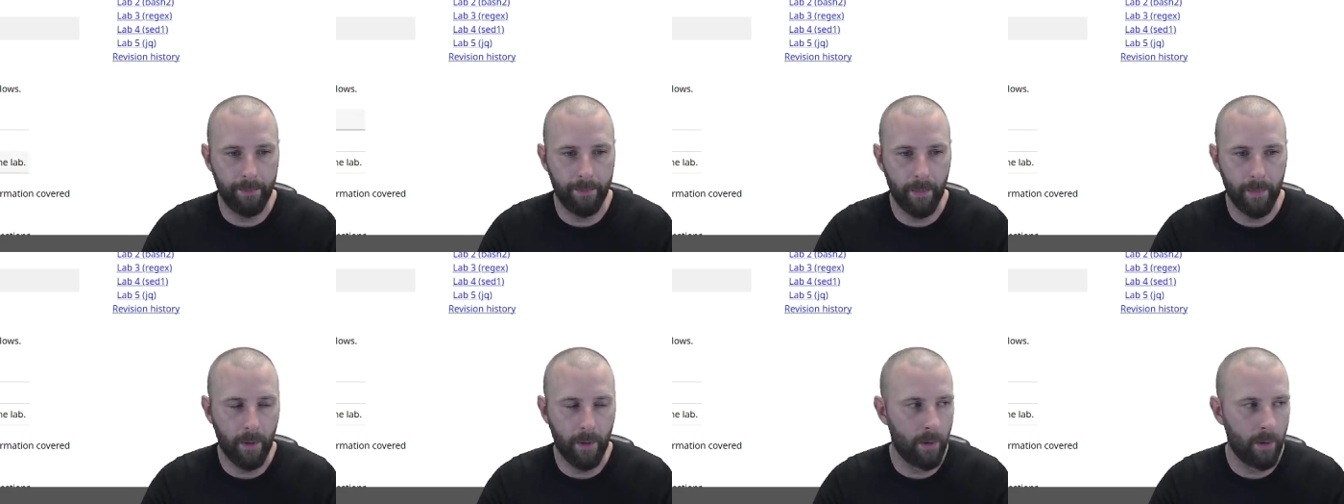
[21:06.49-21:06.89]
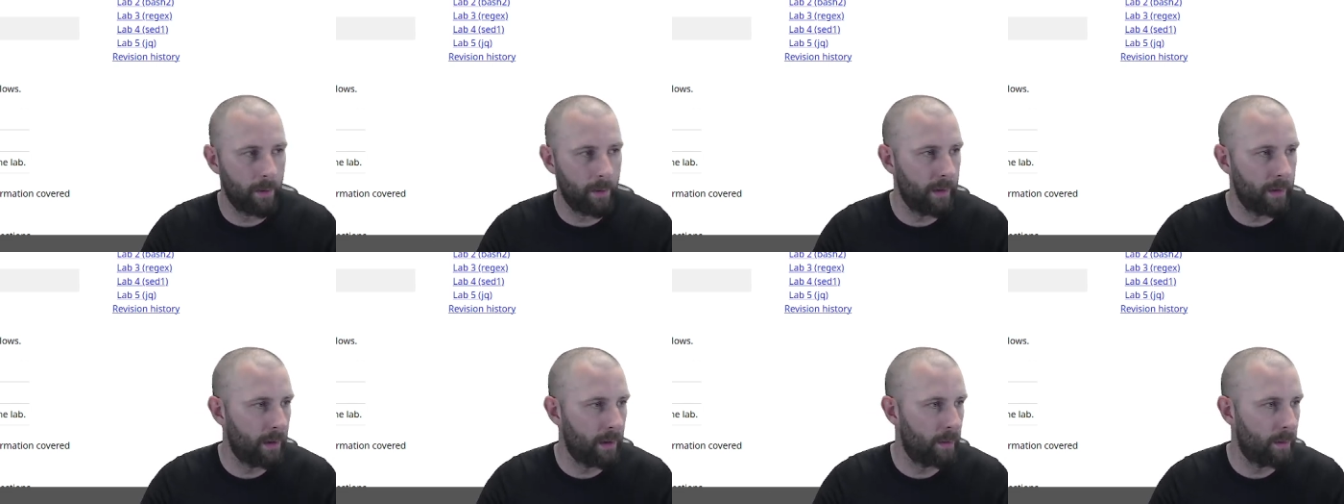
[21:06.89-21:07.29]
or a
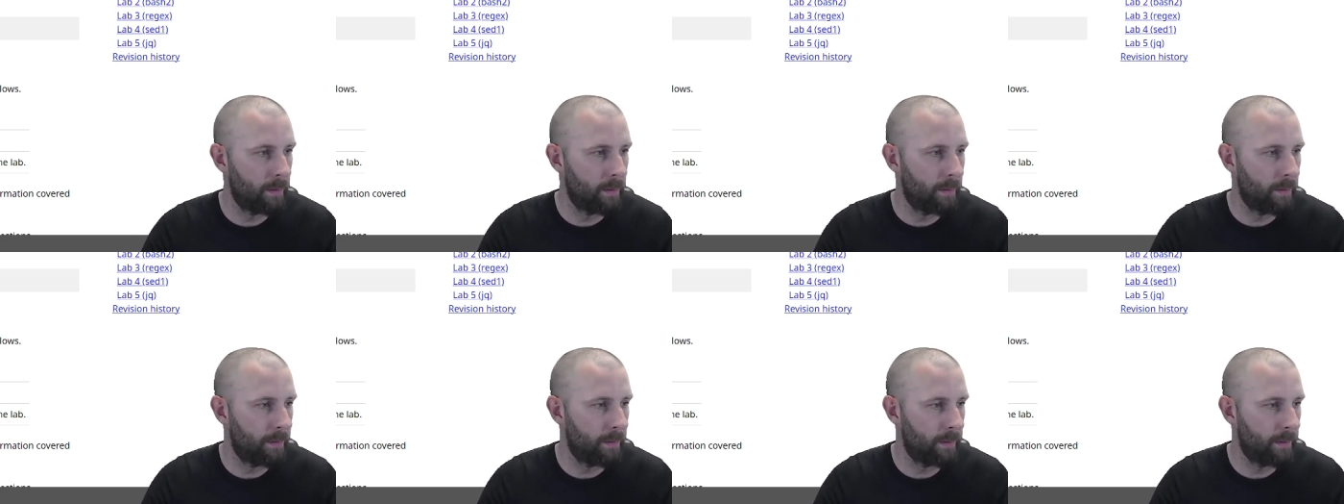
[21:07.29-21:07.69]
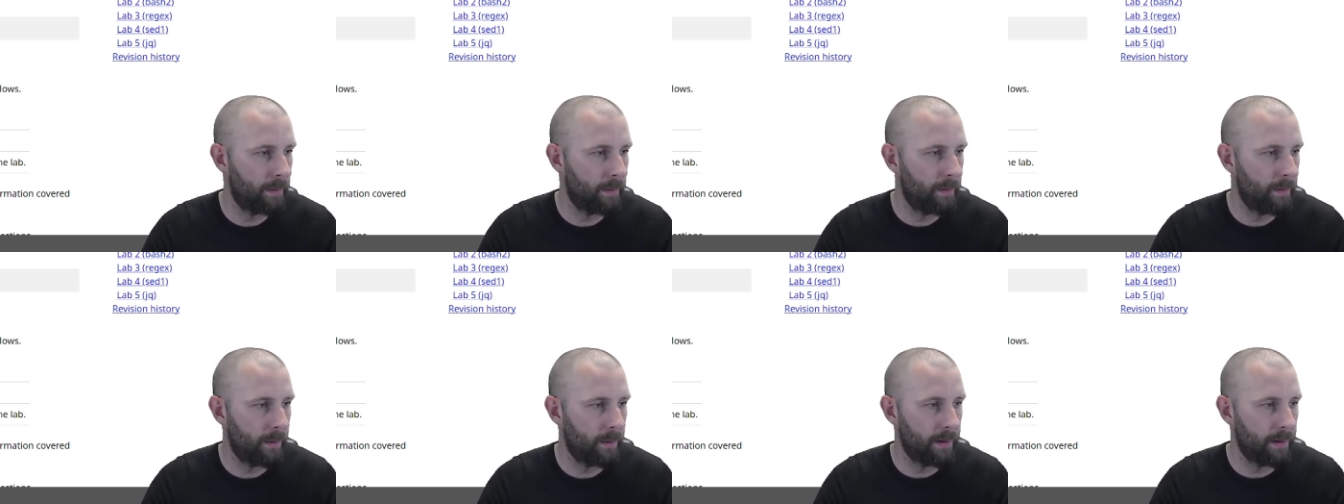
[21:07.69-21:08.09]
video.
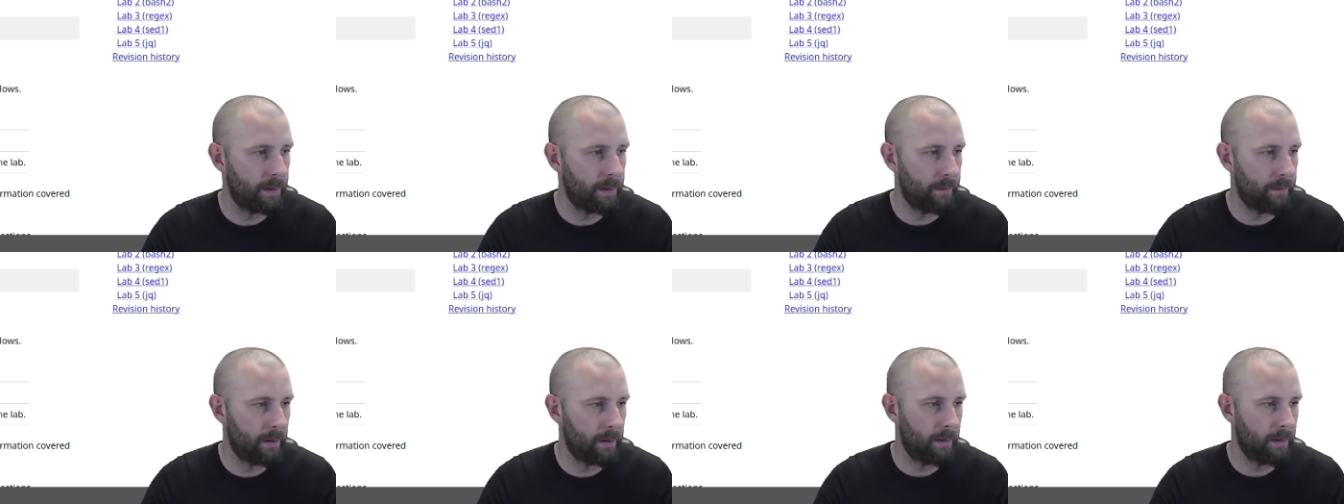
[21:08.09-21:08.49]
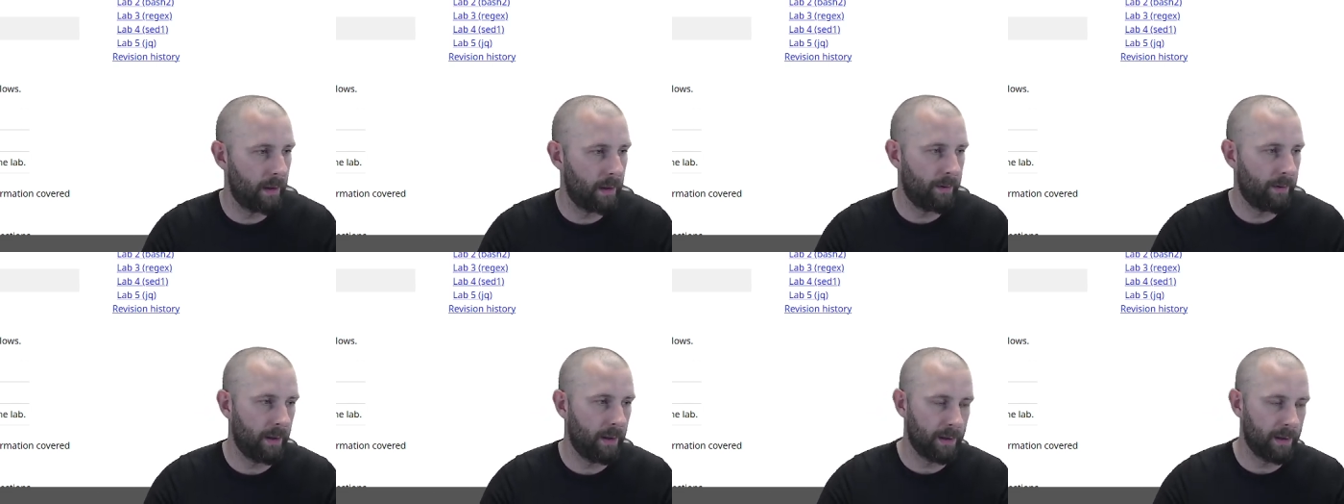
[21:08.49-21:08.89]
I
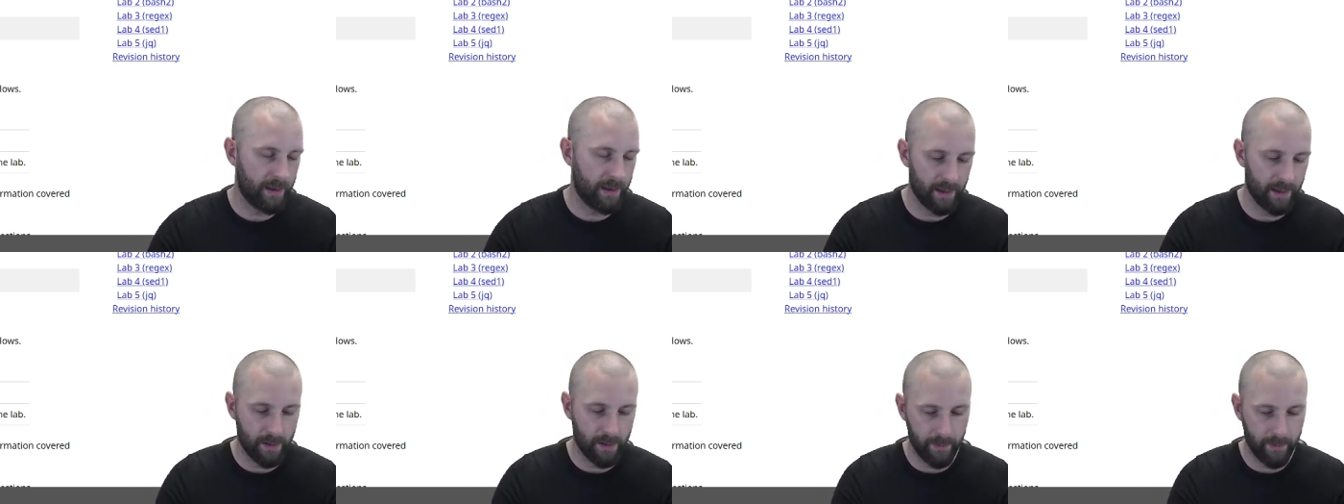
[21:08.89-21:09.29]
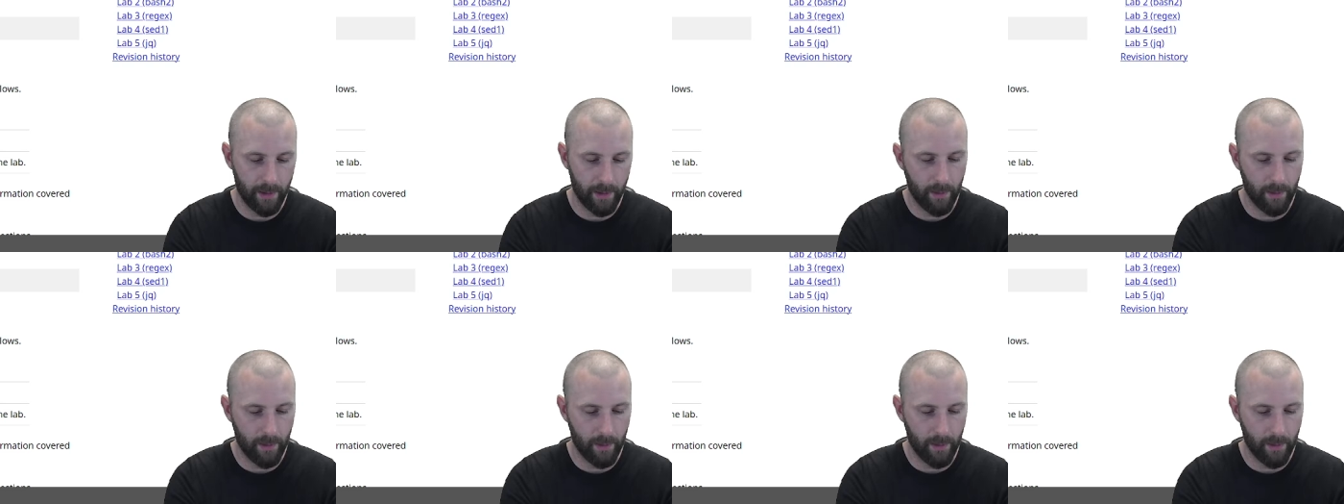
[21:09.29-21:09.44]
think it is a video.